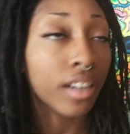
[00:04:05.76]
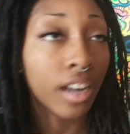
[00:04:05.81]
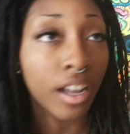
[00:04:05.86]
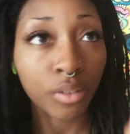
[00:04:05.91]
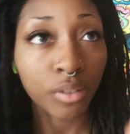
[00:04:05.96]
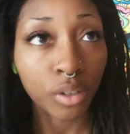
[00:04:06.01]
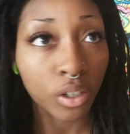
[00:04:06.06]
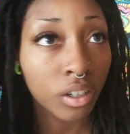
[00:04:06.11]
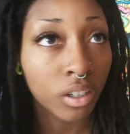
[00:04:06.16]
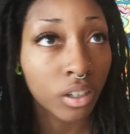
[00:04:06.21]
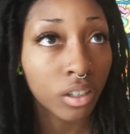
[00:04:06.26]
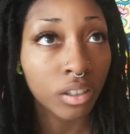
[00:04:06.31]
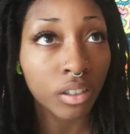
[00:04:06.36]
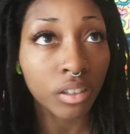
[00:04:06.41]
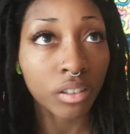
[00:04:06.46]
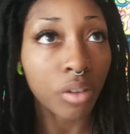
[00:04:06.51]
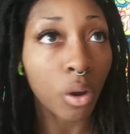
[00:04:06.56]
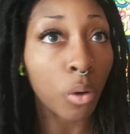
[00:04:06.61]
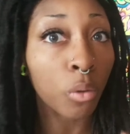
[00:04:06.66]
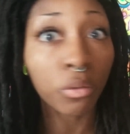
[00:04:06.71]

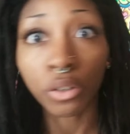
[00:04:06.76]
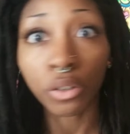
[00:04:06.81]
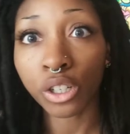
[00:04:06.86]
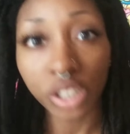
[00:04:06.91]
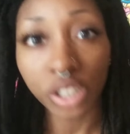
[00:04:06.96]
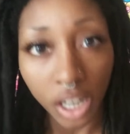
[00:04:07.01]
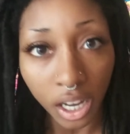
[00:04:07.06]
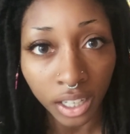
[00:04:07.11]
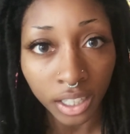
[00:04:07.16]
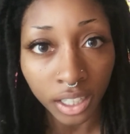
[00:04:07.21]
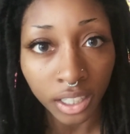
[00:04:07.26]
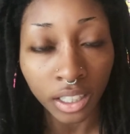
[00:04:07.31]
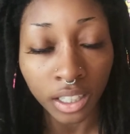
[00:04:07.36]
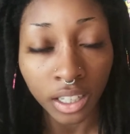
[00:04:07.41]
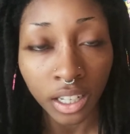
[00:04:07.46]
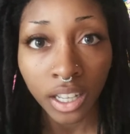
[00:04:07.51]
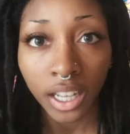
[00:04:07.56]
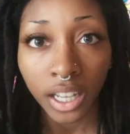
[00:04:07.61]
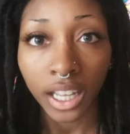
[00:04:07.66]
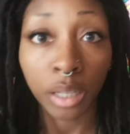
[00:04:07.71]
never
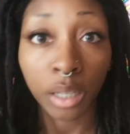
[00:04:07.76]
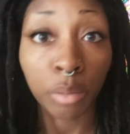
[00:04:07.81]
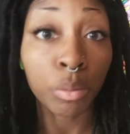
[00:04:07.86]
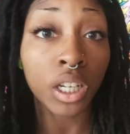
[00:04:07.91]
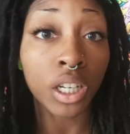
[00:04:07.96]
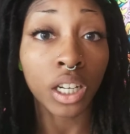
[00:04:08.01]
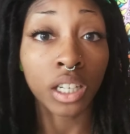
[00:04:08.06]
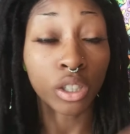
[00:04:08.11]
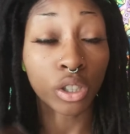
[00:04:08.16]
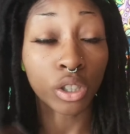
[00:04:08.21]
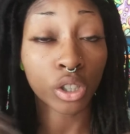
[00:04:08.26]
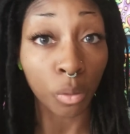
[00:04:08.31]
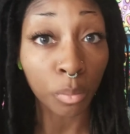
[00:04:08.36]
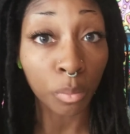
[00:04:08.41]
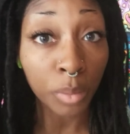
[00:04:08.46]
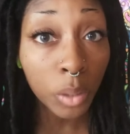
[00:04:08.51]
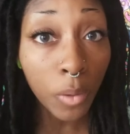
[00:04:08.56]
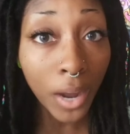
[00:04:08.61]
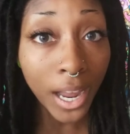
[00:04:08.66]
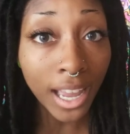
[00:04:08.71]
overdone. It can be done in
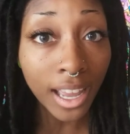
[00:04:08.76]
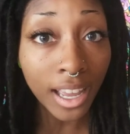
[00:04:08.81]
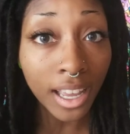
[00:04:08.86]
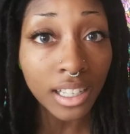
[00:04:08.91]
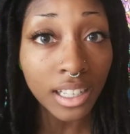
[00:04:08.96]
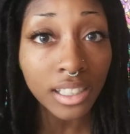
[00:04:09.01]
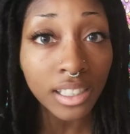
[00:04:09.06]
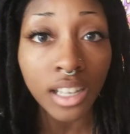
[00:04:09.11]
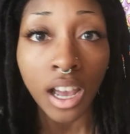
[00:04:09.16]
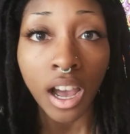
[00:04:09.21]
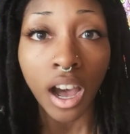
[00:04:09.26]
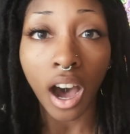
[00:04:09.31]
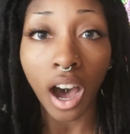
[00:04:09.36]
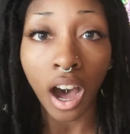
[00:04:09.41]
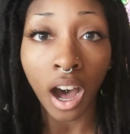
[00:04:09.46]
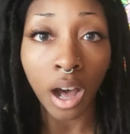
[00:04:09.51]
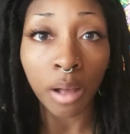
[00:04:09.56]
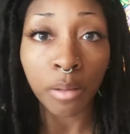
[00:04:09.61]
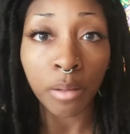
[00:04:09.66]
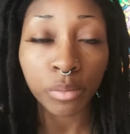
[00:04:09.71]
so many ways.
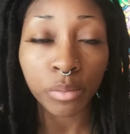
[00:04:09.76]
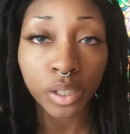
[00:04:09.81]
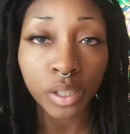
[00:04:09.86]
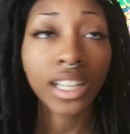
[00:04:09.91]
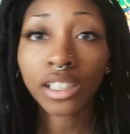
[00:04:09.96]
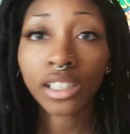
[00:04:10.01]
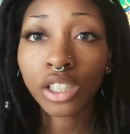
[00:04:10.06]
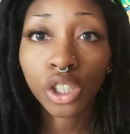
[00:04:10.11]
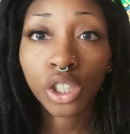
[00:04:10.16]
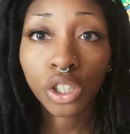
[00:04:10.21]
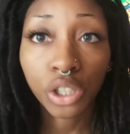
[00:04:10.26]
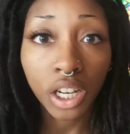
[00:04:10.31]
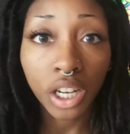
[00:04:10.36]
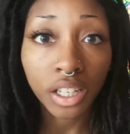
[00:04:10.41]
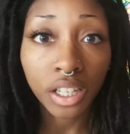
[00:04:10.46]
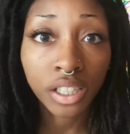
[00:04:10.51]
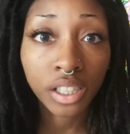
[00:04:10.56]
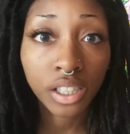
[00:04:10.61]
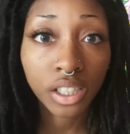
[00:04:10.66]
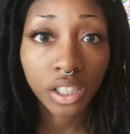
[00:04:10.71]
Um, it's
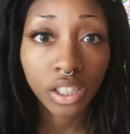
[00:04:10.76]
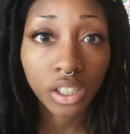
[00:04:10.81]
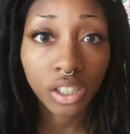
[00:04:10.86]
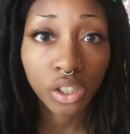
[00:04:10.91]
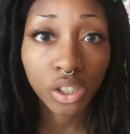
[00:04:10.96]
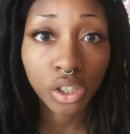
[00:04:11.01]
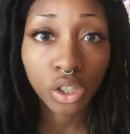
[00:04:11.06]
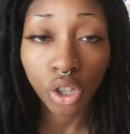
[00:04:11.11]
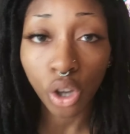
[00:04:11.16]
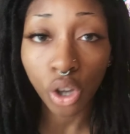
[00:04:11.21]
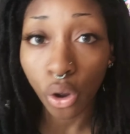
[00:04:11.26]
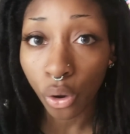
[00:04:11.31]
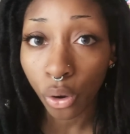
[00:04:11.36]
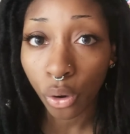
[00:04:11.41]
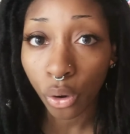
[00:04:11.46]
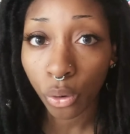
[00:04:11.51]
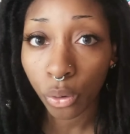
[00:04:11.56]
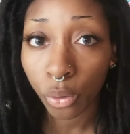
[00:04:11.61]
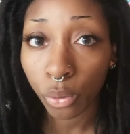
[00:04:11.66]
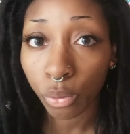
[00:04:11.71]
just so